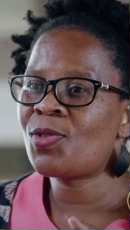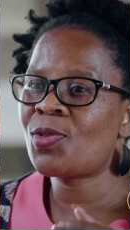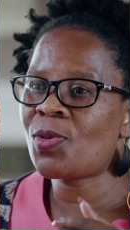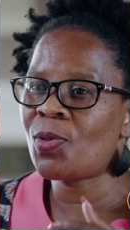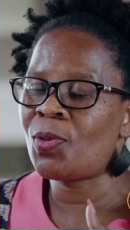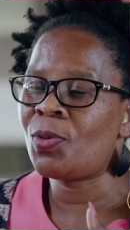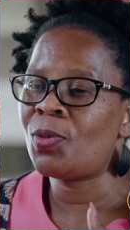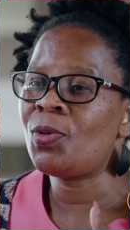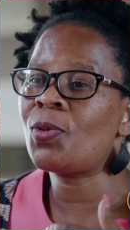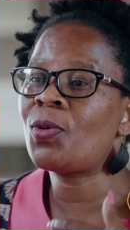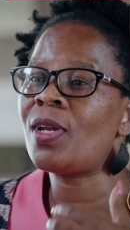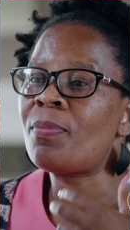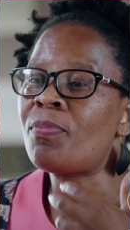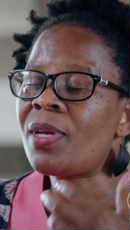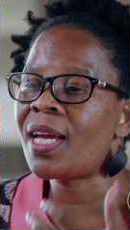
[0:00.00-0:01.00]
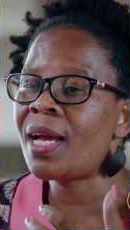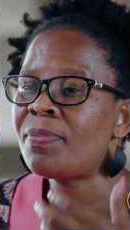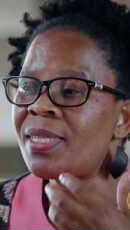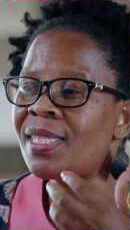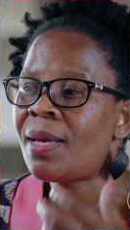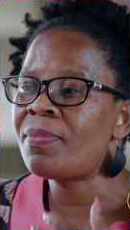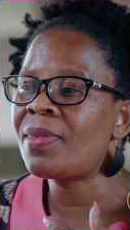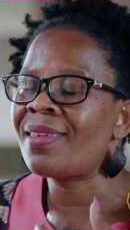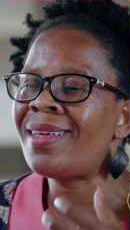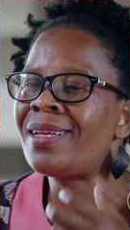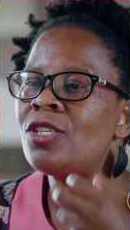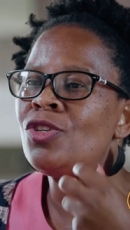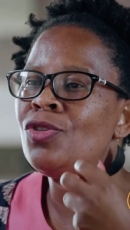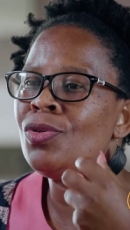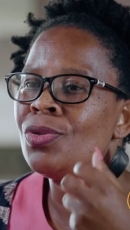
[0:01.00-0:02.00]
So you're going to pick up something
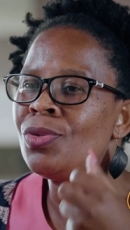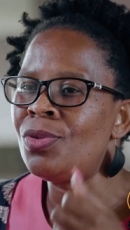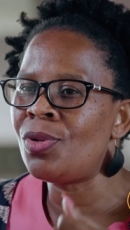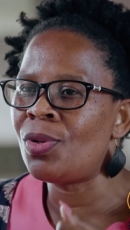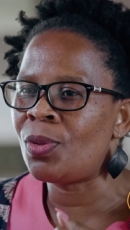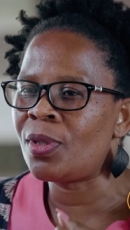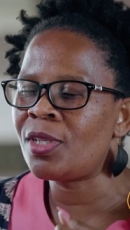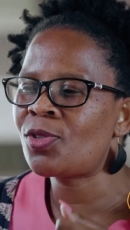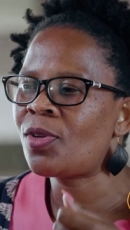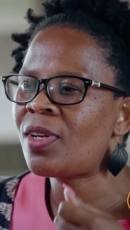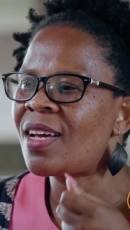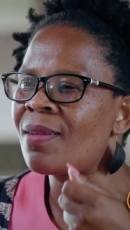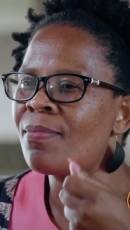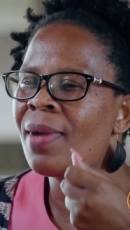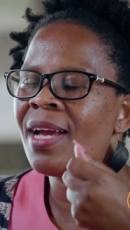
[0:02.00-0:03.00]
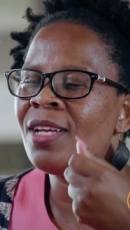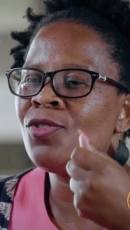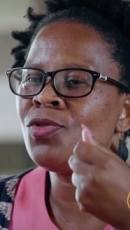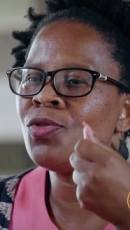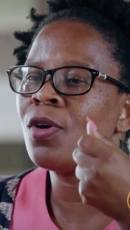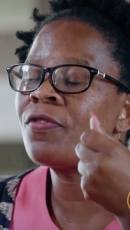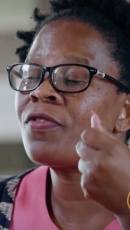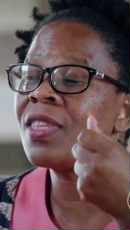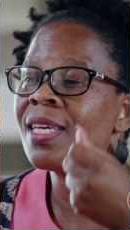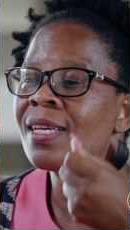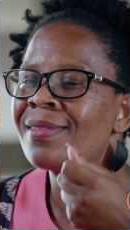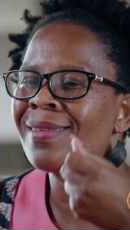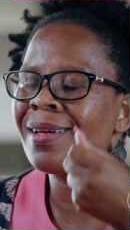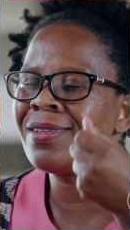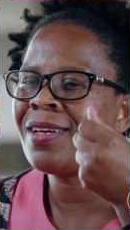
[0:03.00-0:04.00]
that you know. It's going to remind you of
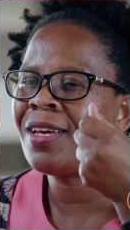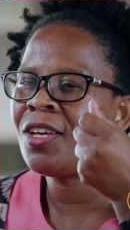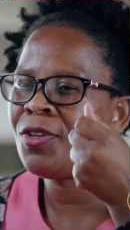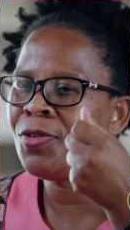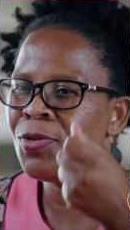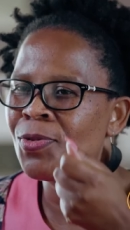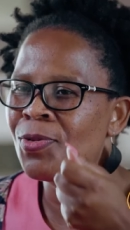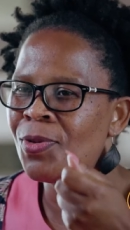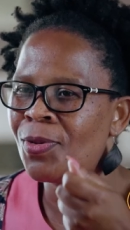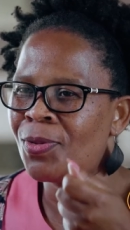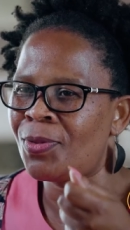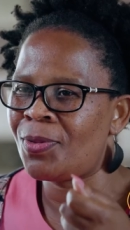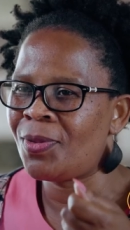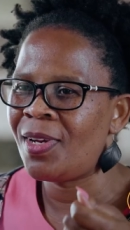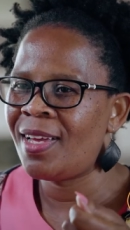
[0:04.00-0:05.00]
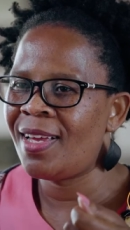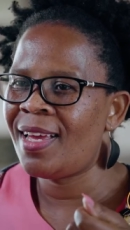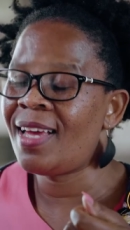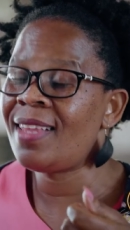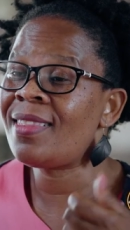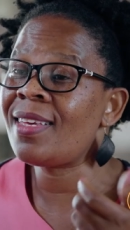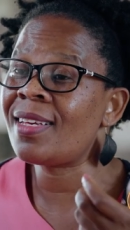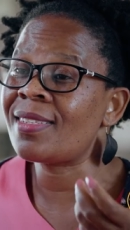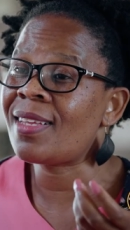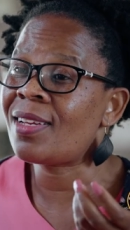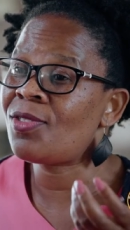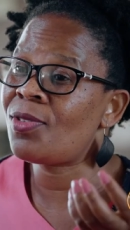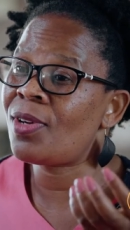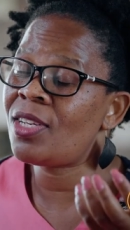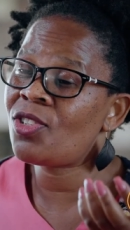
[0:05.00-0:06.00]
things that you know and things
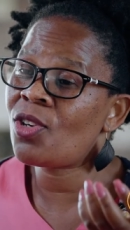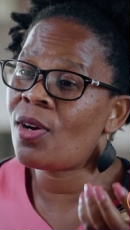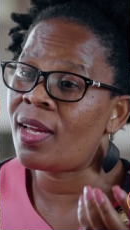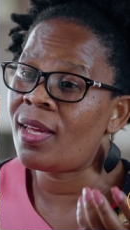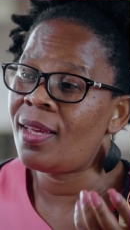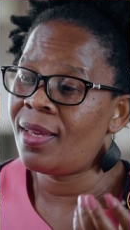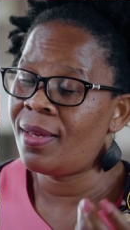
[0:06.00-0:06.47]
that you enjoy.